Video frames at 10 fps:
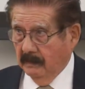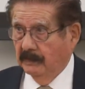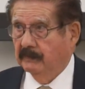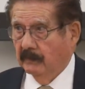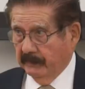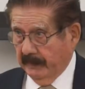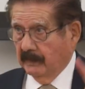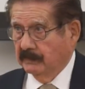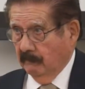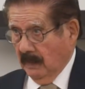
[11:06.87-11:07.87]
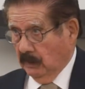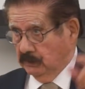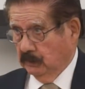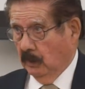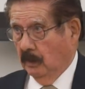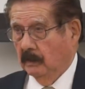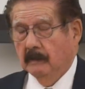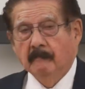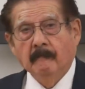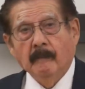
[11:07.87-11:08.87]
It's 4,000 miles long.
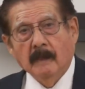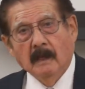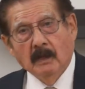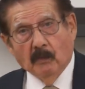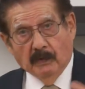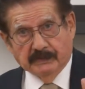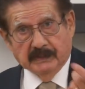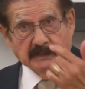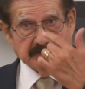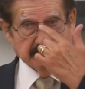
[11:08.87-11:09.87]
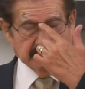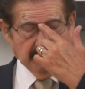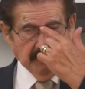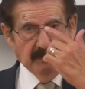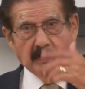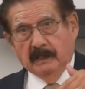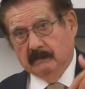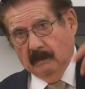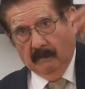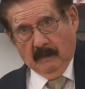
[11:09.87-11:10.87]
What's interesting, we
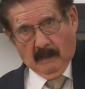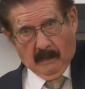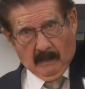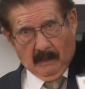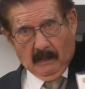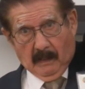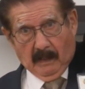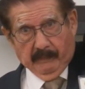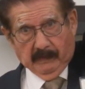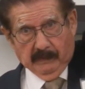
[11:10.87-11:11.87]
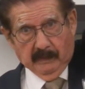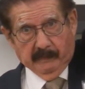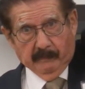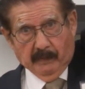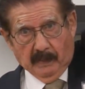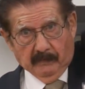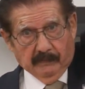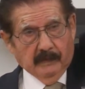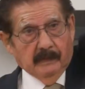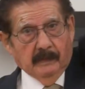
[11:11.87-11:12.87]
went up in the upper part of
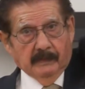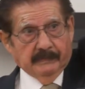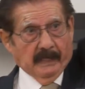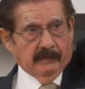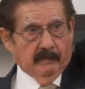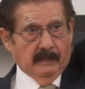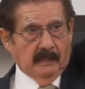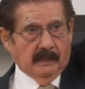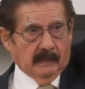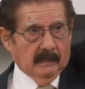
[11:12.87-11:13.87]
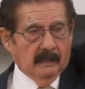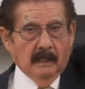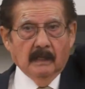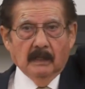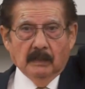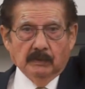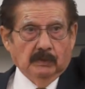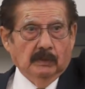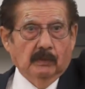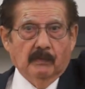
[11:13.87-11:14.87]
South America
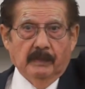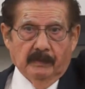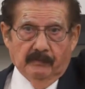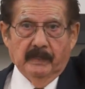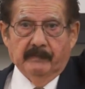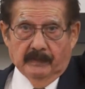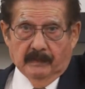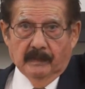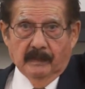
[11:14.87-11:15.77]
to look where the river